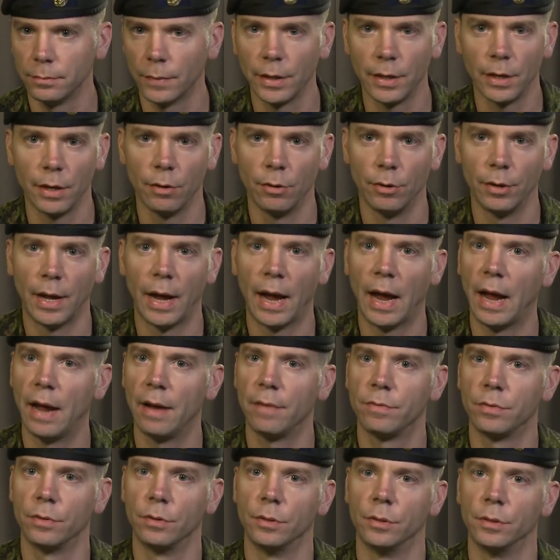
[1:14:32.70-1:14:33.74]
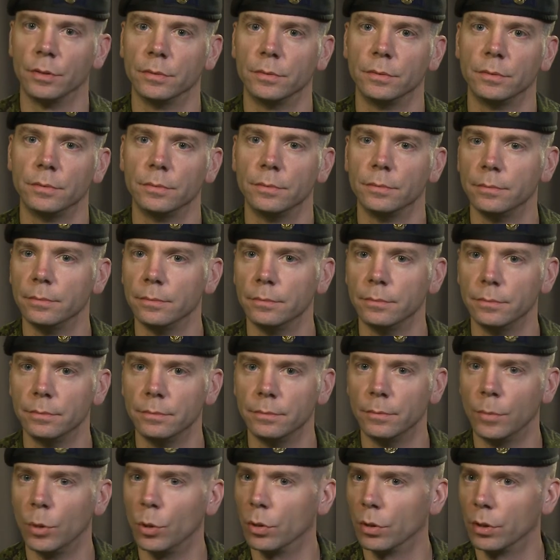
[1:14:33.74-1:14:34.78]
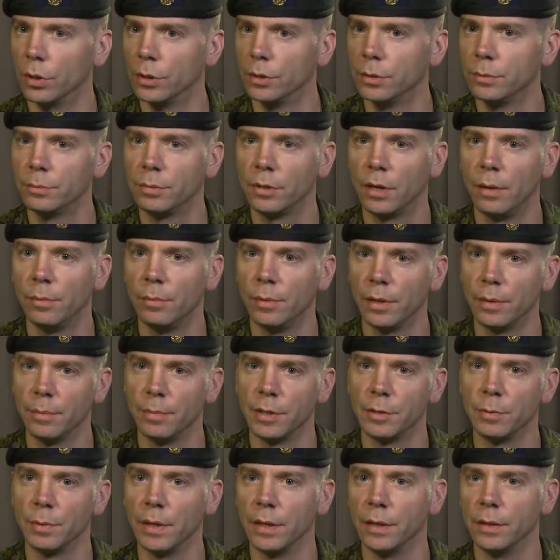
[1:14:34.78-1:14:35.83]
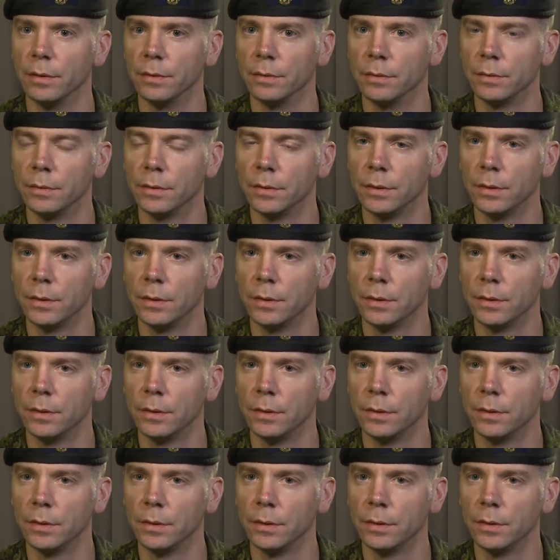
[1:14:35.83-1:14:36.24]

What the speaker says: year and a half or more probably between